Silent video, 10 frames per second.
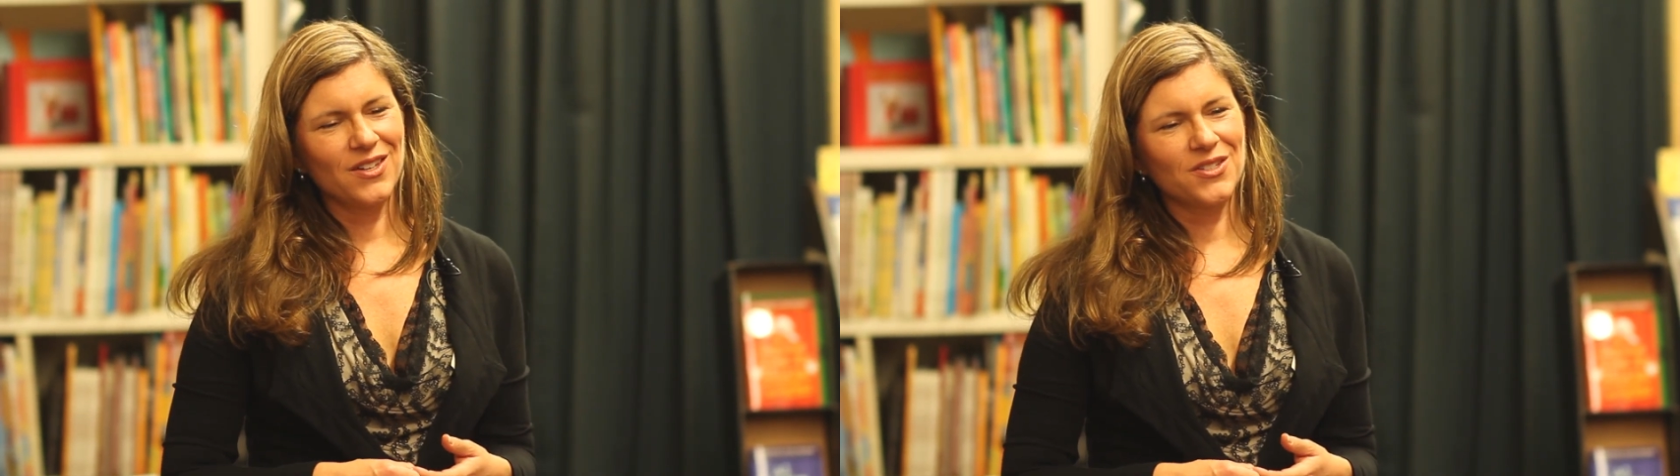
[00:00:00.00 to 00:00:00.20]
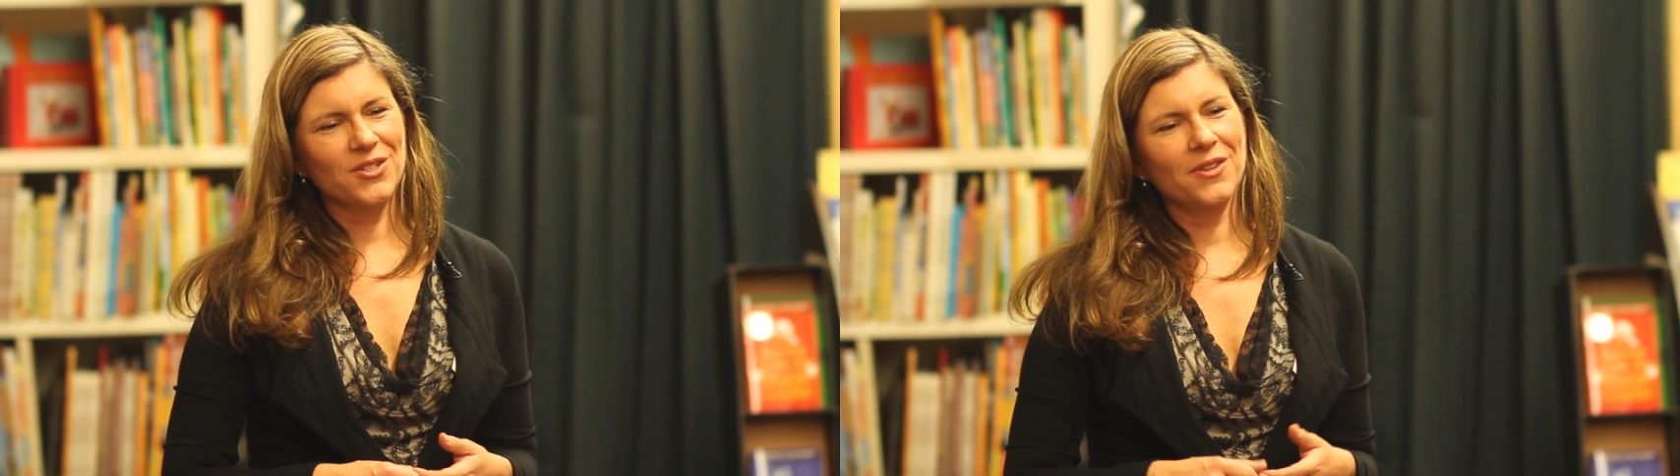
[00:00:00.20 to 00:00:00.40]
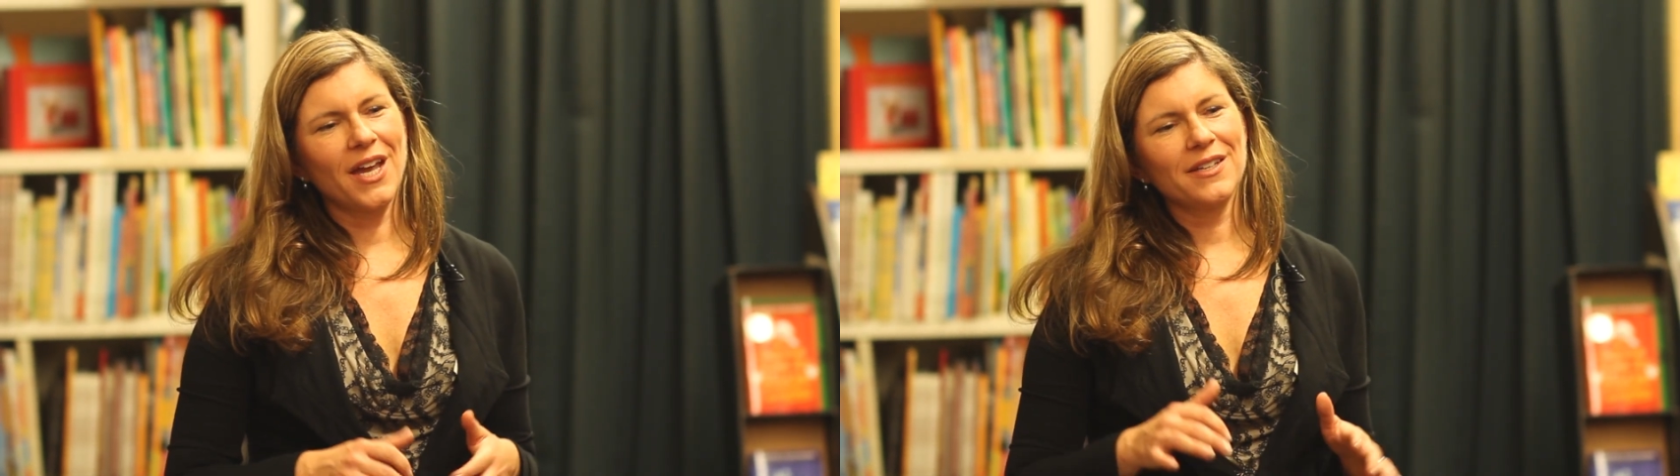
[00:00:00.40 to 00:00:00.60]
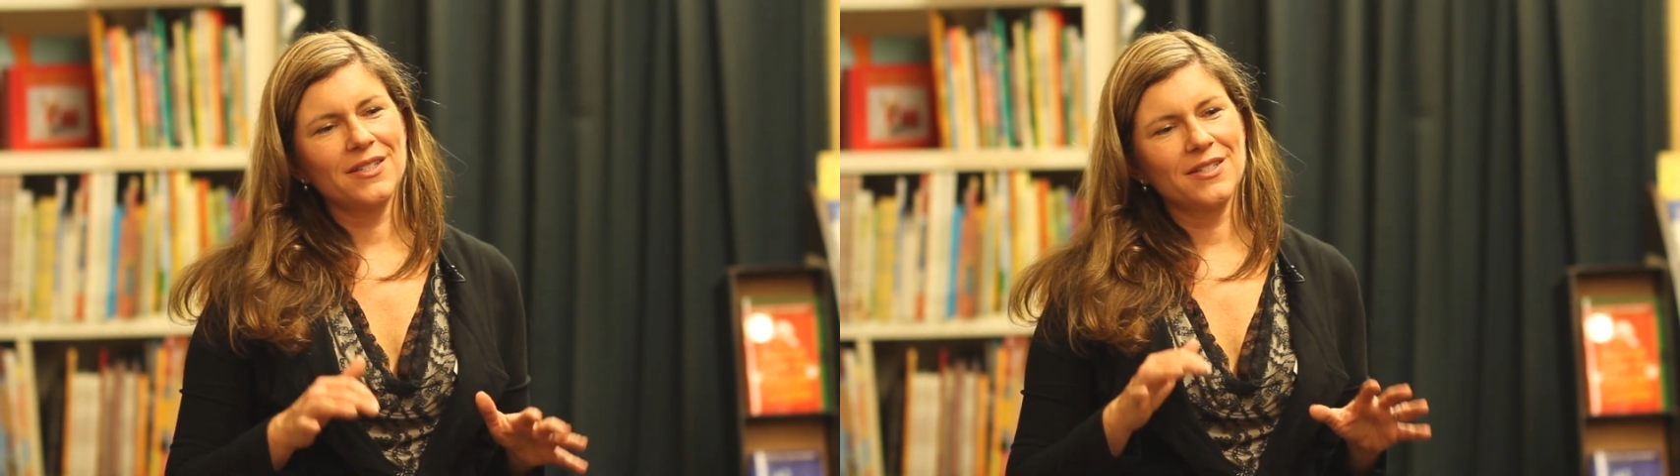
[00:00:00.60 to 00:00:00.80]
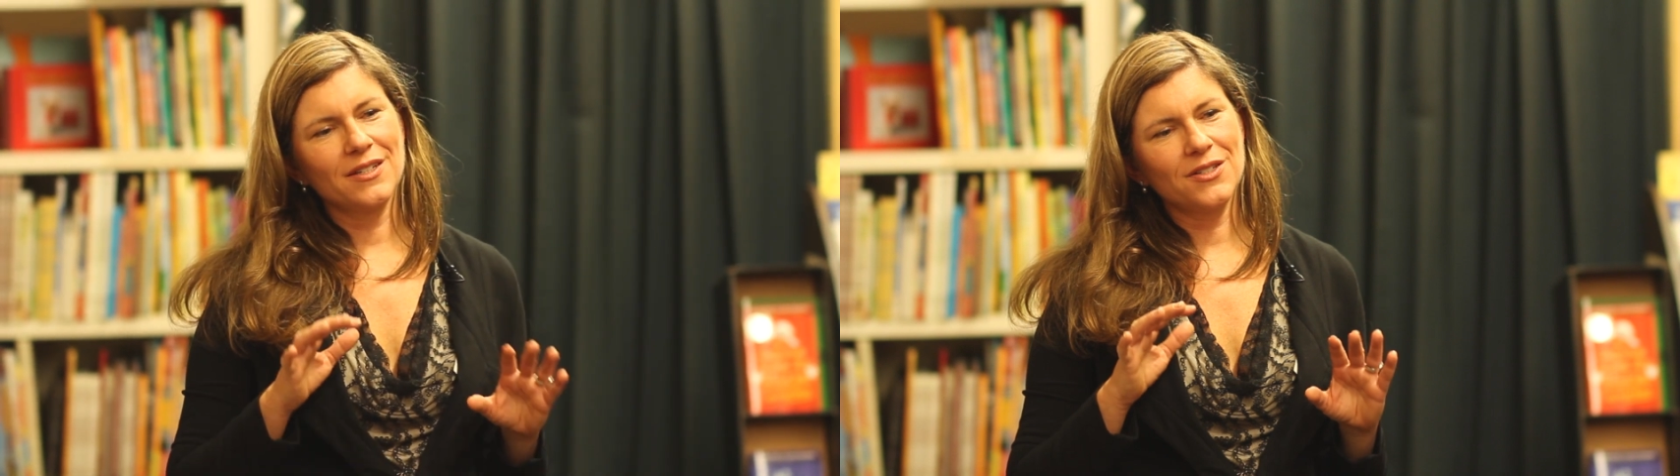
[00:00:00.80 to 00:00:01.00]
So
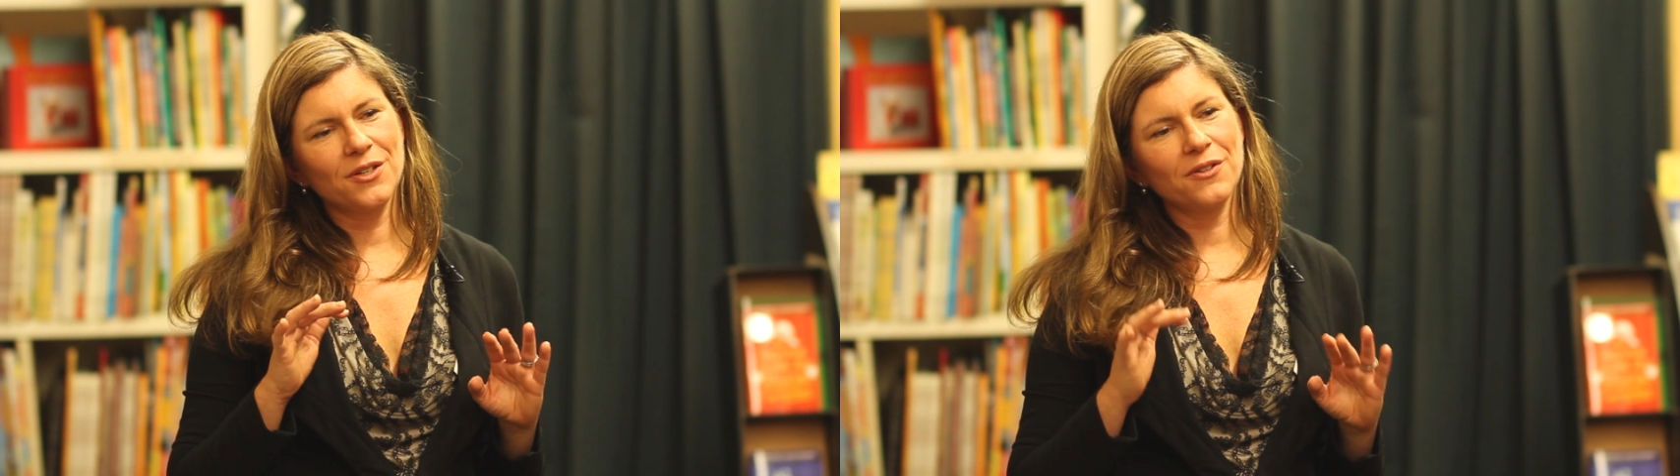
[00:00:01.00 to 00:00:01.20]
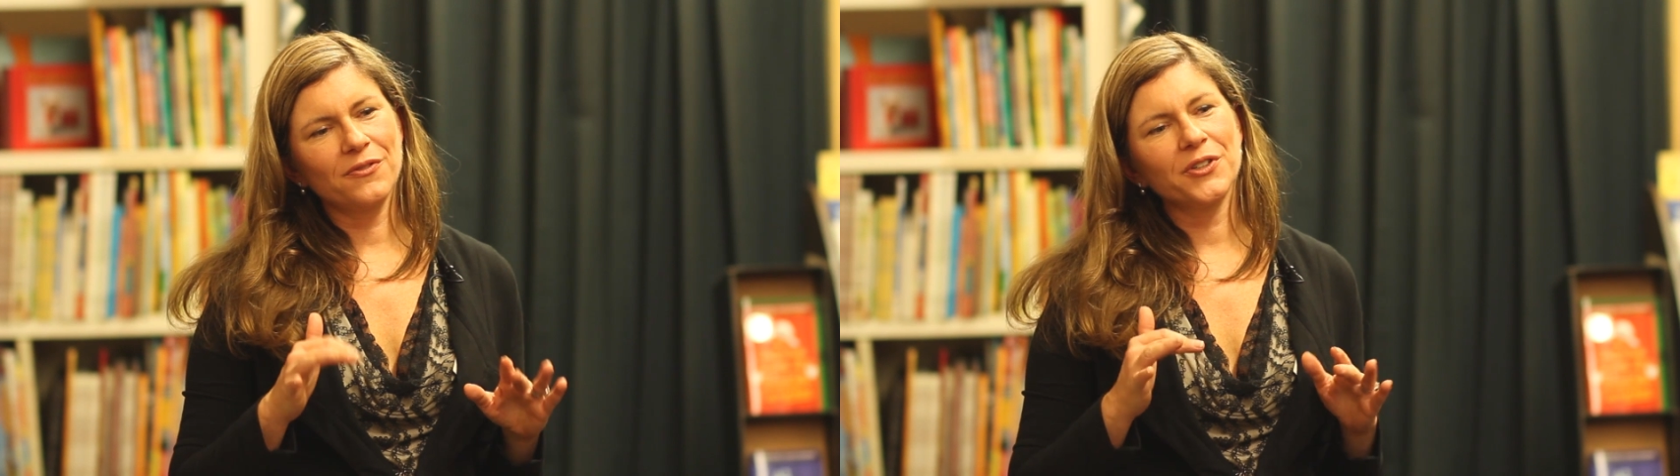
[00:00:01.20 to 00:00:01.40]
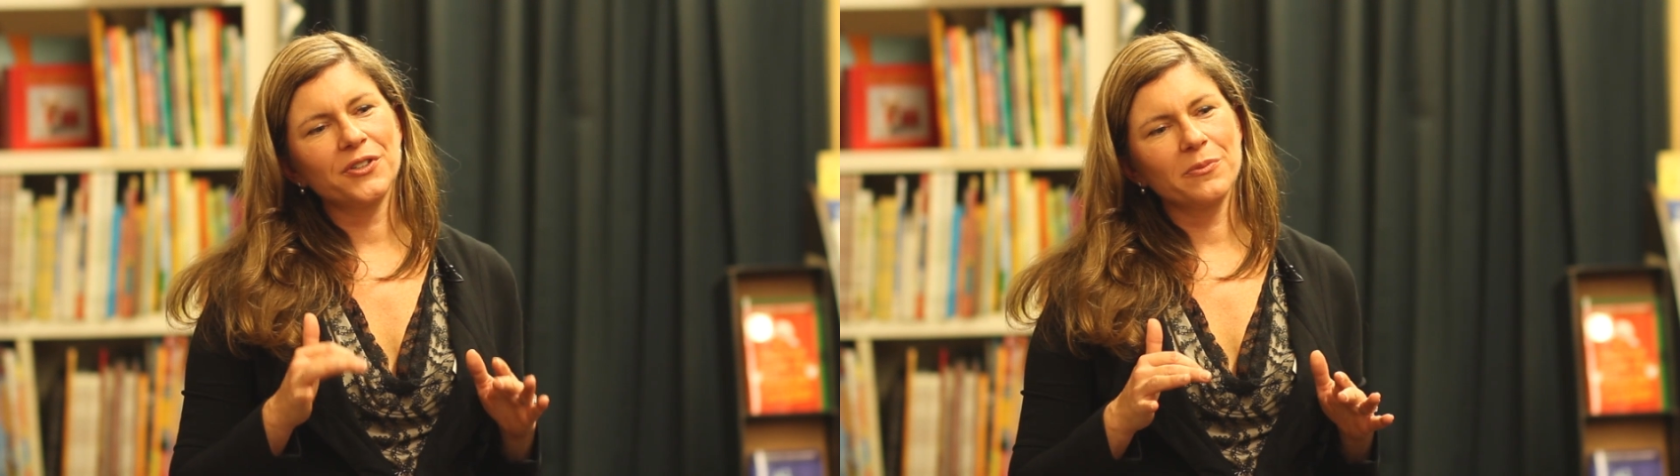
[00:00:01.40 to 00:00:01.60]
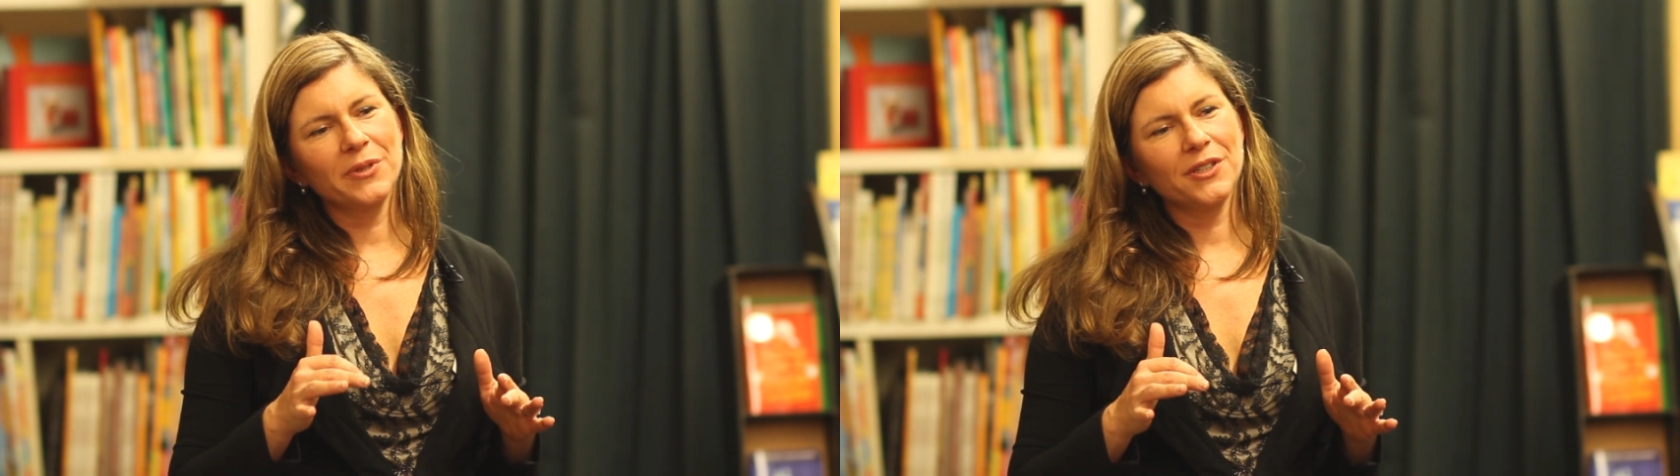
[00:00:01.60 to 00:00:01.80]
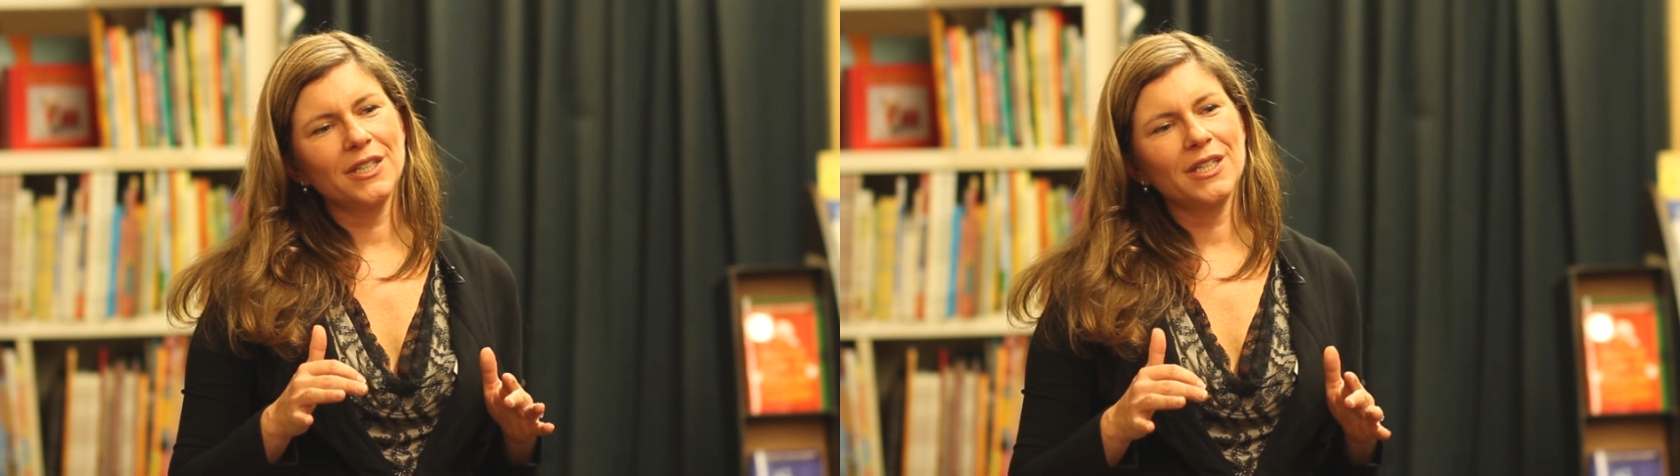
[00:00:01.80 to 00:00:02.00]
that's, so the
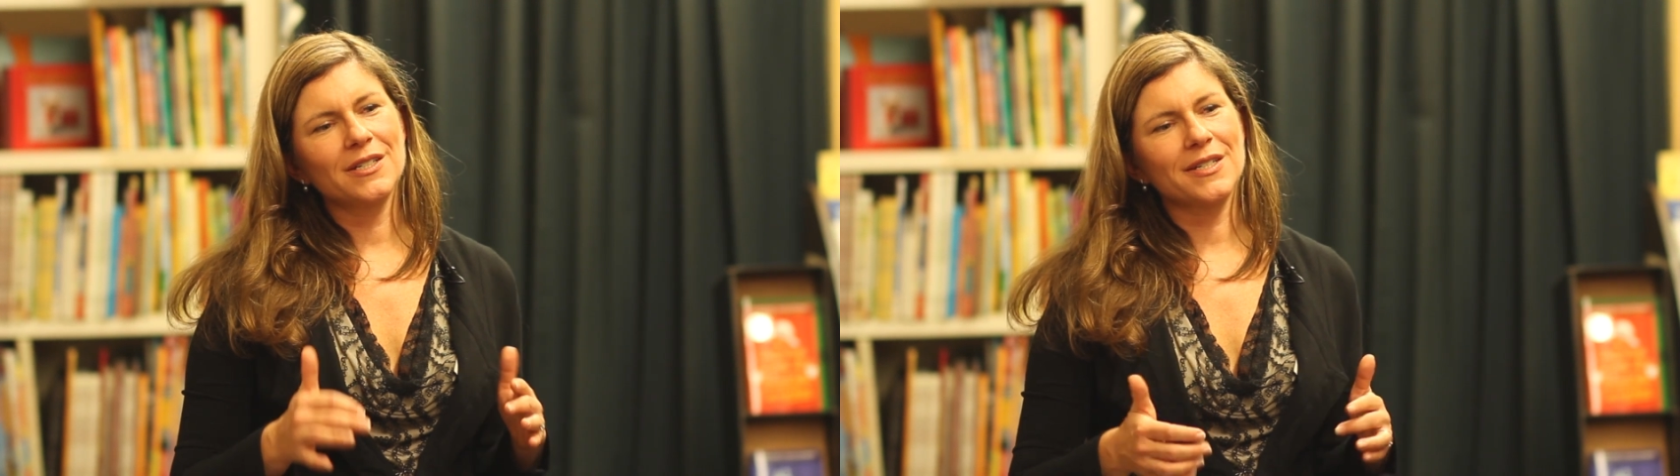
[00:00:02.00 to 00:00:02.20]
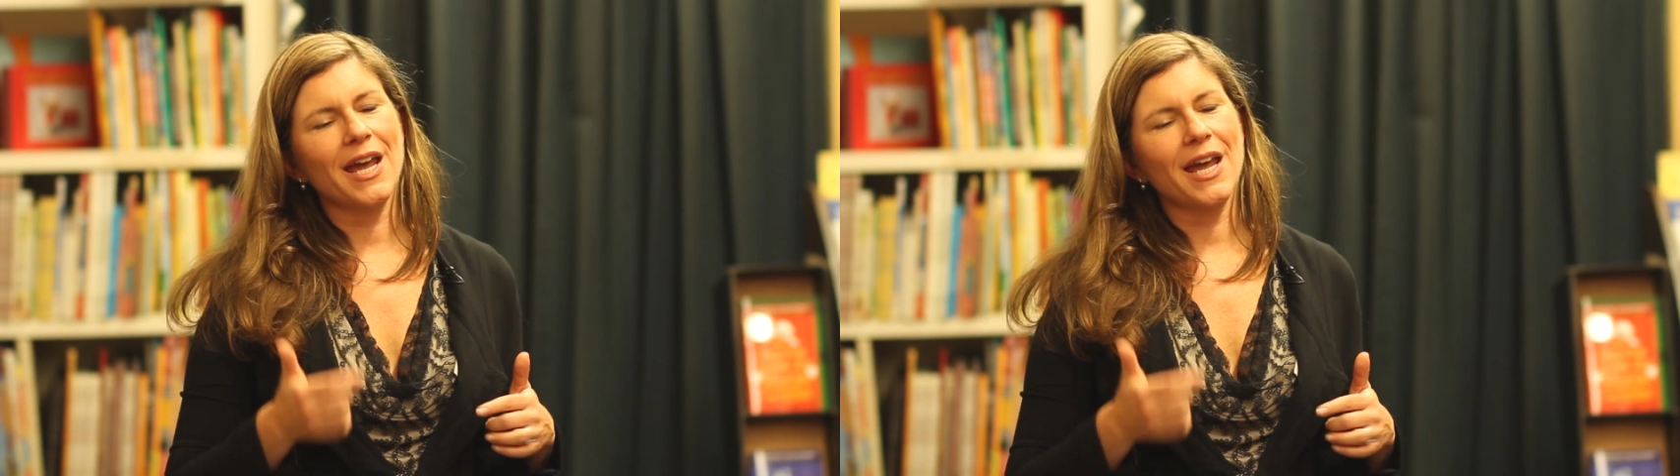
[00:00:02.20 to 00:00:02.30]
vulnerability is